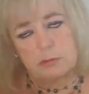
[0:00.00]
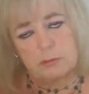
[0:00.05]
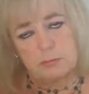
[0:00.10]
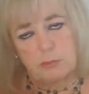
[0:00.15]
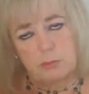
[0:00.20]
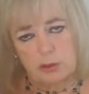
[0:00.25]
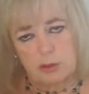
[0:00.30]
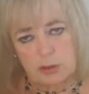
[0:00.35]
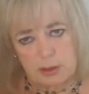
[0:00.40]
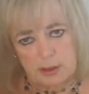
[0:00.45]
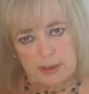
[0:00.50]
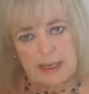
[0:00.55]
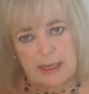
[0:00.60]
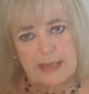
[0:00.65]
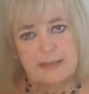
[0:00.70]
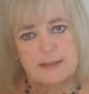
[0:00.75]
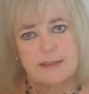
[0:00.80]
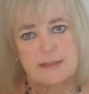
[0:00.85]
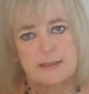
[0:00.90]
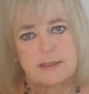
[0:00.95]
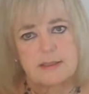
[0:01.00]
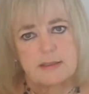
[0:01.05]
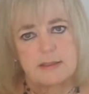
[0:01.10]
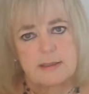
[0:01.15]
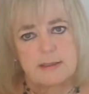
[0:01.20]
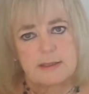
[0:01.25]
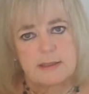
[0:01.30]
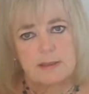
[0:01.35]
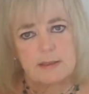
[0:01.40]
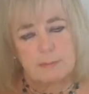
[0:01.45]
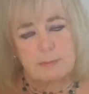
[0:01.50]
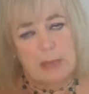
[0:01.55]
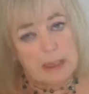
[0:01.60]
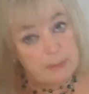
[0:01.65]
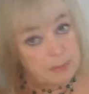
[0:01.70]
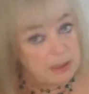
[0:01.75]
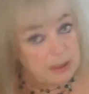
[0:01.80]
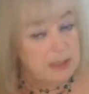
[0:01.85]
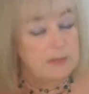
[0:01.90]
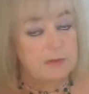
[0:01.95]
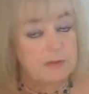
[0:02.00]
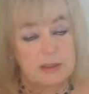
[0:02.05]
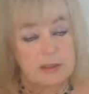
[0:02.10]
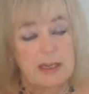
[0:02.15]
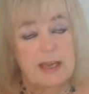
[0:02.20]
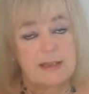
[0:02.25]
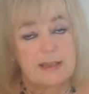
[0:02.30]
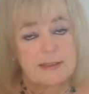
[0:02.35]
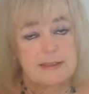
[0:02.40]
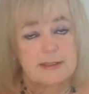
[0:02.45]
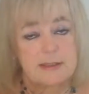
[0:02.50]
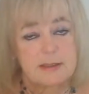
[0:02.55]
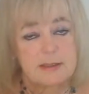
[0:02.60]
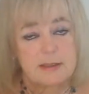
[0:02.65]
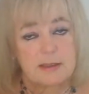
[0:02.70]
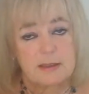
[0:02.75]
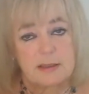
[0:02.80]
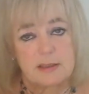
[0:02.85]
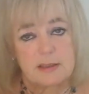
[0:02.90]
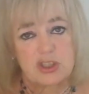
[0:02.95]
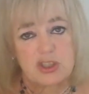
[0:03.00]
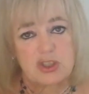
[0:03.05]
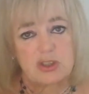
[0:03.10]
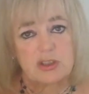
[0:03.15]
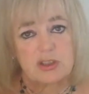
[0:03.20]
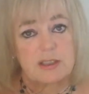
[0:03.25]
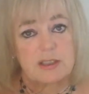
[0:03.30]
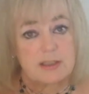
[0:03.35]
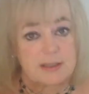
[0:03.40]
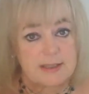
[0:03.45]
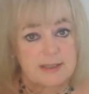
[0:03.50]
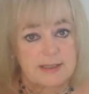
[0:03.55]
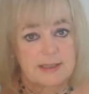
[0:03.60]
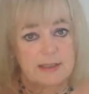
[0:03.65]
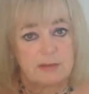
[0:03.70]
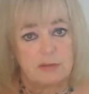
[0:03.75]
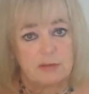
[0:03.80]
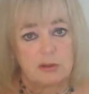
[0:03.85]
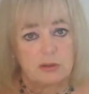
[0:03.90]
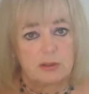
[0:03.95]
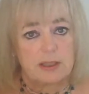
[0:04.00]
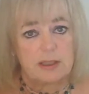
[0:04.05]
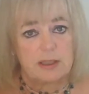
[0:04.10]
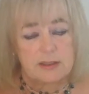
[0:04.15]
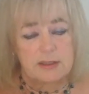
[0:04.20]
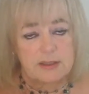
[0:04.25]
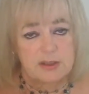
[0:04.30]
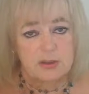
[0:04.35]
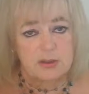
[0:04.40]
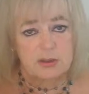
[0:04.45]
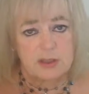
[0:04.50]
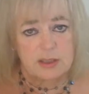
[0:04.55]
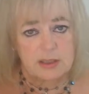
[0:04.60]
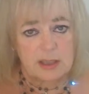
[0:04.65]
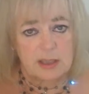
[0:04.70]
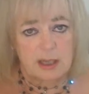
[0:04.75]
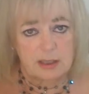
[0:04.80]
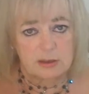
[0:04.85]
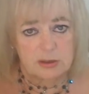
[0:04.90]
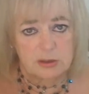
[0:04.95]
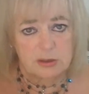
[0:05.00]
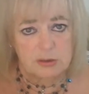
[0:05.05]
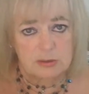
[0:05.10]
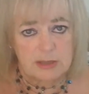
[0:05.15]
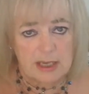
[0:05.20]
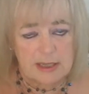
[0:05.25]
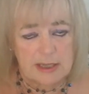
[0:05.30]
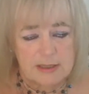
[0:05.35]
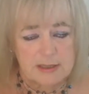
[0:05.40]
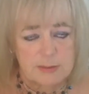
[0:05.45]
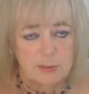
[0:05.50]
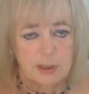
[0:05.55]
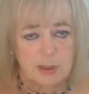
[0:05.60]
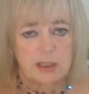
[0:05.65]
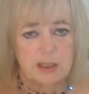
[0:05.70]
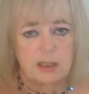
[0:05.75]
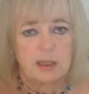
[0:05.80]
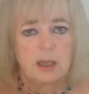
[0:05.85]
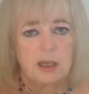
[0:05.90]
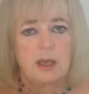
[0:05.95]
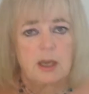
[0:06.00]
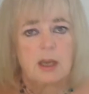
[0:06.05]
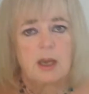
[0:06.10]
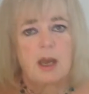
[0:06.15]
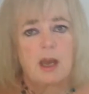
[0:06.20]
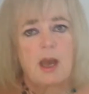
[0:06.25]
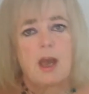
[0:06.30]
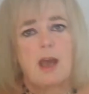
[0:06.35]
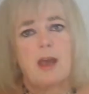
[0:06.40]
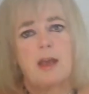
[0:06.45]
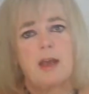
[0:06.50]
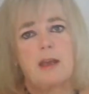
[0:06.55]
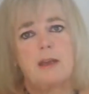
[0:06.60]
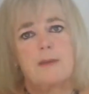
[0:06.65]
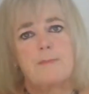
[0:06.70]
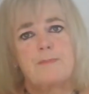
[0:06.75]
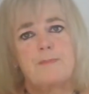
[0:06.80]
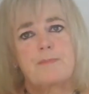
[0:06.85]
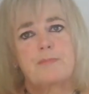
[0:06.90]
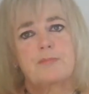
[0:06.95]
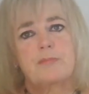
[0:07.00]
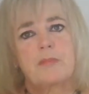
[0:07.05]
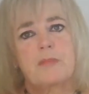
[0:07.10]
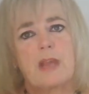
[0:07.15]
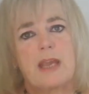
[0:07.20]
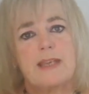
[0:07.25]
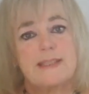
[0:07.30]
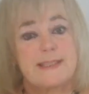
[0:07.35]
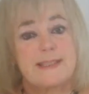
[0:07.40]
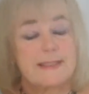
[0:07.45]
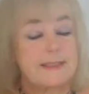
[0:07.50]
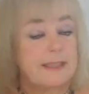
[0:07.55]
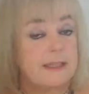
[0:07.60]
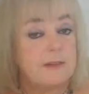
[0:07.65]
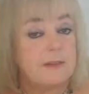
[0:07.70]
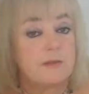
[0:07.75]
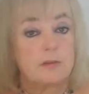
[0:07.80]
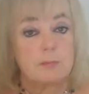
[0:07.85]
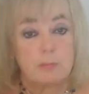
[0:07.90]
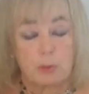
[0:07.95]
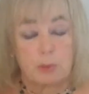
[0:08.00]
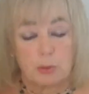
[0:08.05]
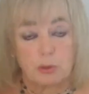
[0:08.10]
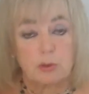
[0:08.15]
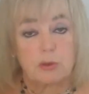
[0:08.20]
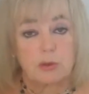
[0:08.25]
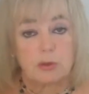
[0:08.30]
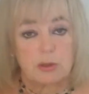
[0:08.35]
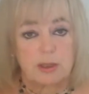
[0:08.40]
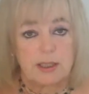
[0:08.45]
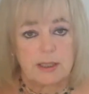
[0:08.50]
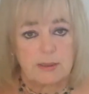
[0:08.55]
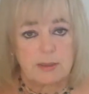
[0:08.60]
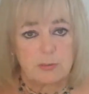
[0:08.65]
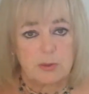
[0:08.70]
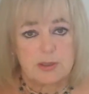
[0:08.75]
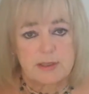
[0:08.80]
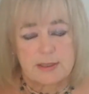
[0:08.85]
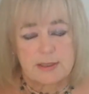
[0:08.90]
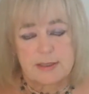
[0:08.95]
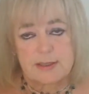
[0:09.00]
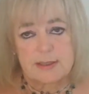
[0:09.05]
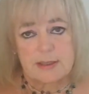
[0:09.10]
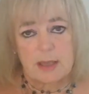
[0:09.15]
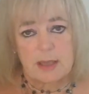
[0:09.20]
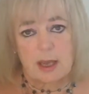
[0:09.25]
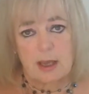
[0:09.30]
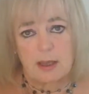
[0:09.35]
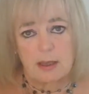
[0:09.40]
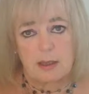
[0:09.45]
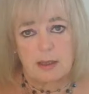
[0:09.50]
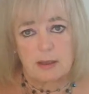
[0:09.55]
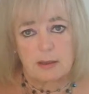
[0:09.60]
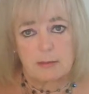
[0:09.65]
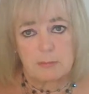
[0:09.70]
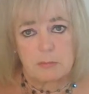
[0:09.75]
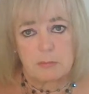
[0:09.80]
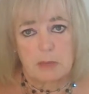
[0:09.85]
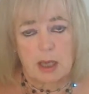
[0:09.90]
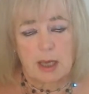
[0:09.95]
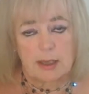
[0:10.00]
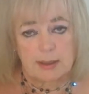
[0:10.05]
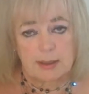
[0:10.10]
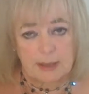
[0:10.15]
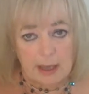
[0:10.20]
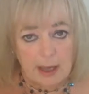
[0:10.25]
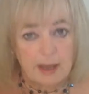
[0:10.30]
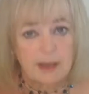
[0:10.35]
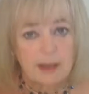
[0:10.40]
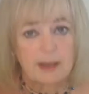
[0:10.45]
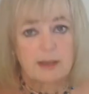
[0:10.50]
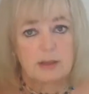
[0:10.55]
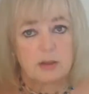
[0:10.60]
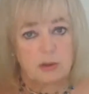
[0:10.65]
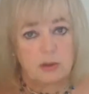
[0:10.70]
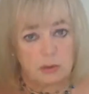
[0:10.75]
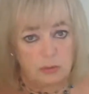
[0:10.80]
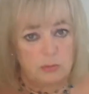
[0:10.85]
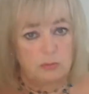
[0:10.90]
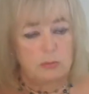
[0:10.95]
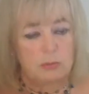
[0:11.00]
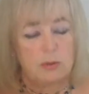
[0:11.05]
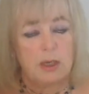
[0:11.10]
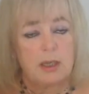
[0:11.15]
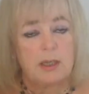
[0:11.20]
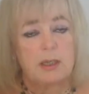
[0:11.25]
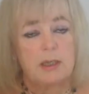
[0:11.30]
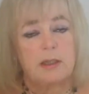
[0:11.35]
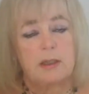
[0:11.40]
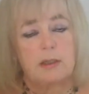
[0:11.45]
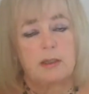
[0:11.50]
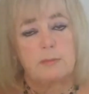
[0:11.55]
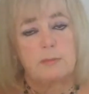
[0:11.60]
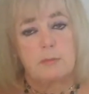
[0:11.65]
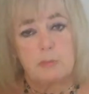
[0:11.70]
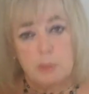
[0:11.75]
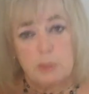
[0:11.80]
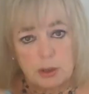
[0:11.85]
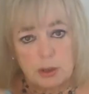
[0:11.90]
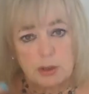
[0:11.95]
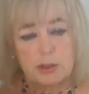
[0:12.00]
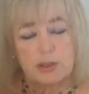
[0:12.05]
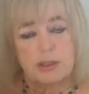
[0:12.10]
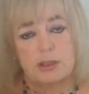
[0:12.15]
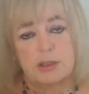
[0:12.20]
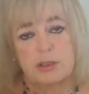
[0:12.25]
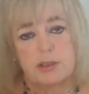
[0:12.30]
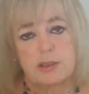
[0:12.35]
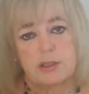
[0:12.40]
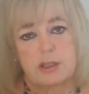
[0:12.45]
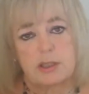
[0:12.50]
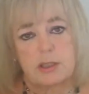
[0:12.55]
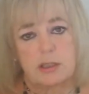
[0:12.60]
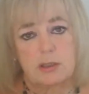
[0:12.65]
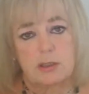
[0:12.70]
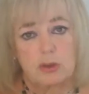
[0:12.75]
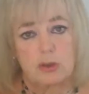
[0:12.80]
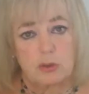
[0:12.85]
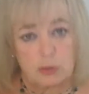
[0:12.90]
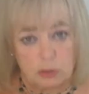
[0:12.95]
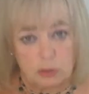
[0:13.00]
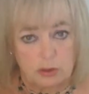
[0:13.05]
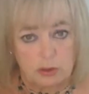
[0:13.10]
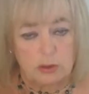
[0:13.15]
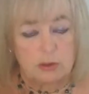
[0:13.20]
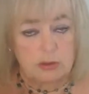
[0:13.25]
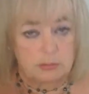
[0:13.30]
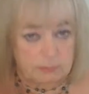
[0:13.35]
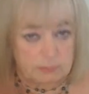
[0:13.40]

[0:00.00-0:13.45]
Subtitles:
one of the next, maybe even next Sunday, the serial killer Sunday that I'll do next week, is Stephen Port. He was a guy who murdered young